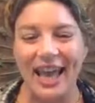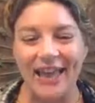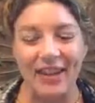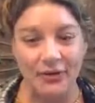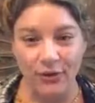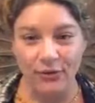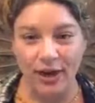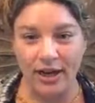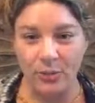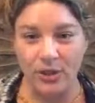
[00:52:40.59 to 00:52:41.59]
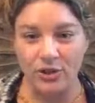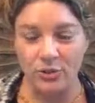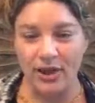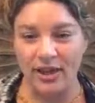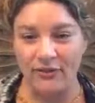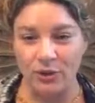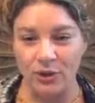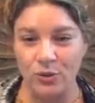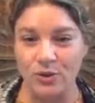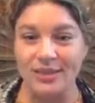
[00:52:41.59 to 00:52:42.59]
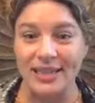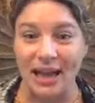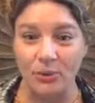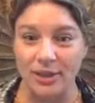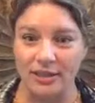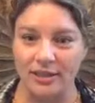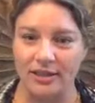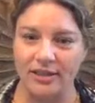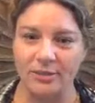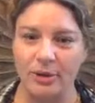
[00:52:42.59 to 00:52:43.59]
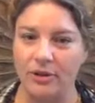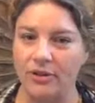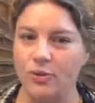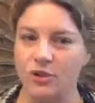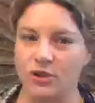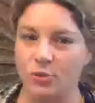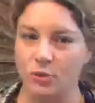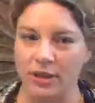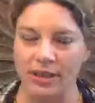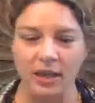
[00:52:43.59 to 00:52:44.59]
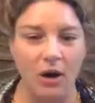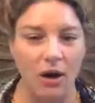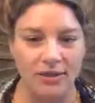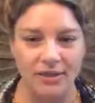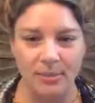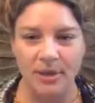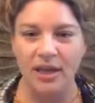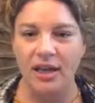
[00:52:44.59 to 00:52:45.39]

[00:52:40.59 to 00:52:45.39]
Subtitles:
And then every Friday, we do a virtual sound healing experience, which is really awesome.